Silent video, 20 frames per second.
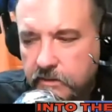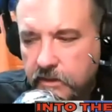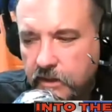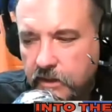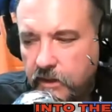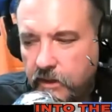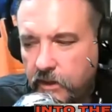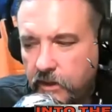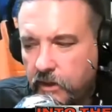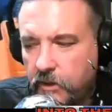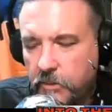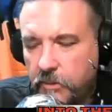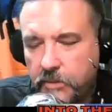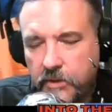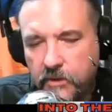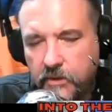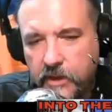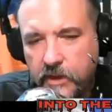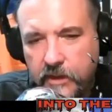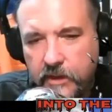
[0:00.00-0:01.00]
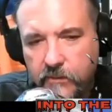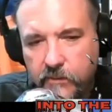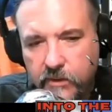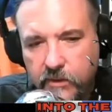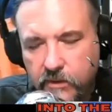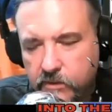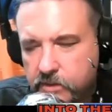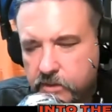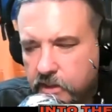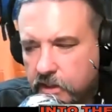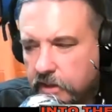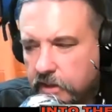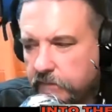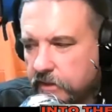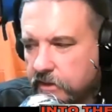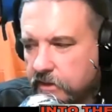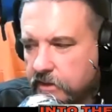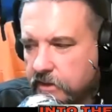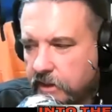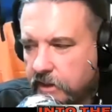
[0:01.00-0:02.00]
I hope you don't have one of those
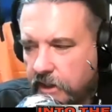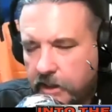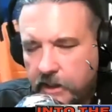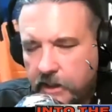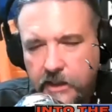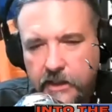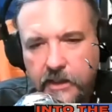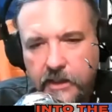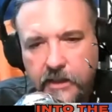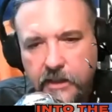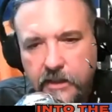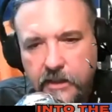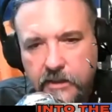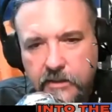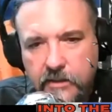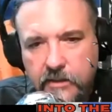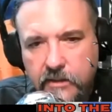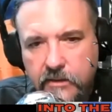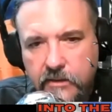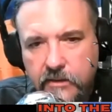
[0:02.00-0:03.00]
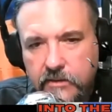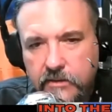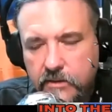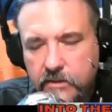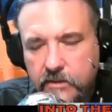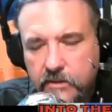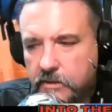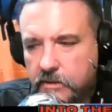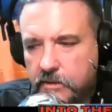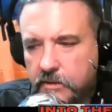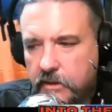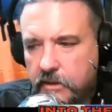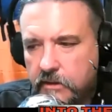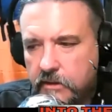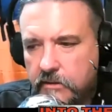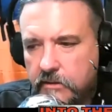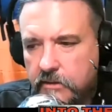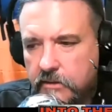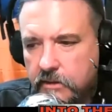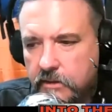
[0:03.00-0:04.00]
evenings like I had.
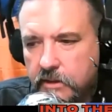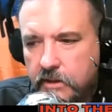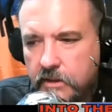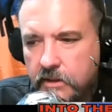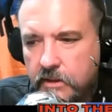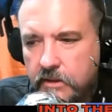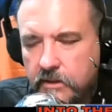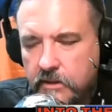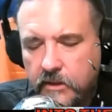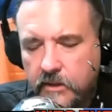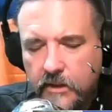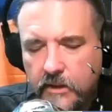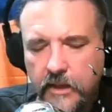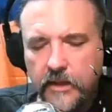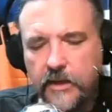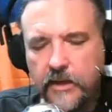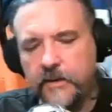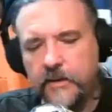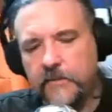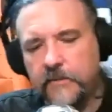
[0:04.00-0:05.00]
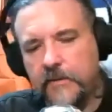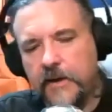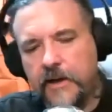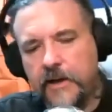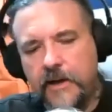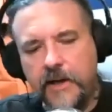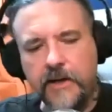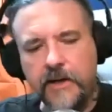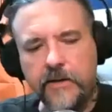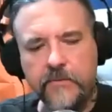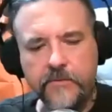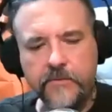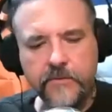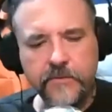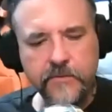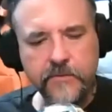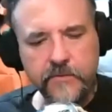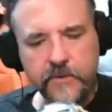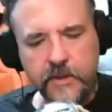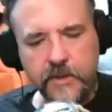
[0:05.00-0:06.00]
Something, you know, I, I, I have
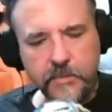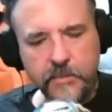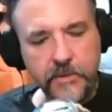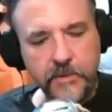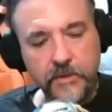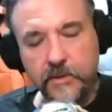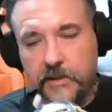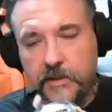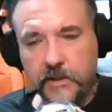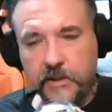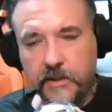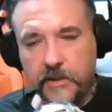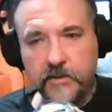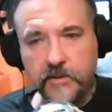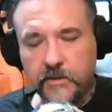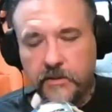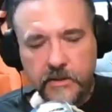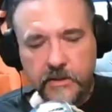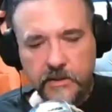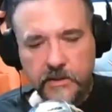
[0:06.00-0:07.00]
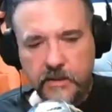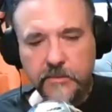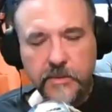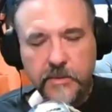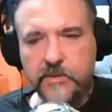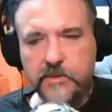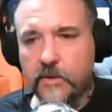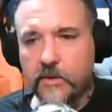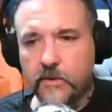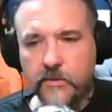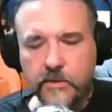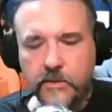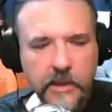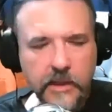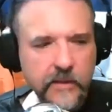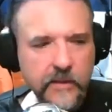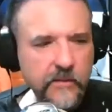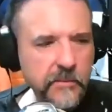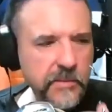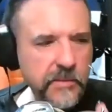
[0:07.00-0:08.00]
abilities, or at least I've been told I
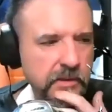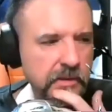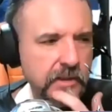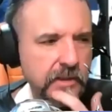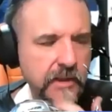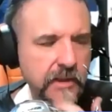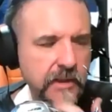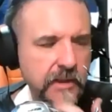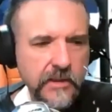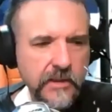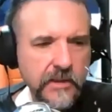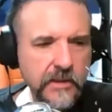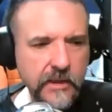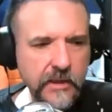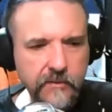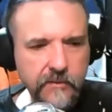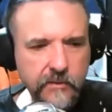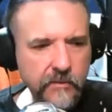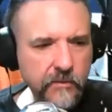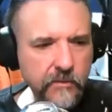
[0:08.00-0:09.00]
have abilities, and I haven't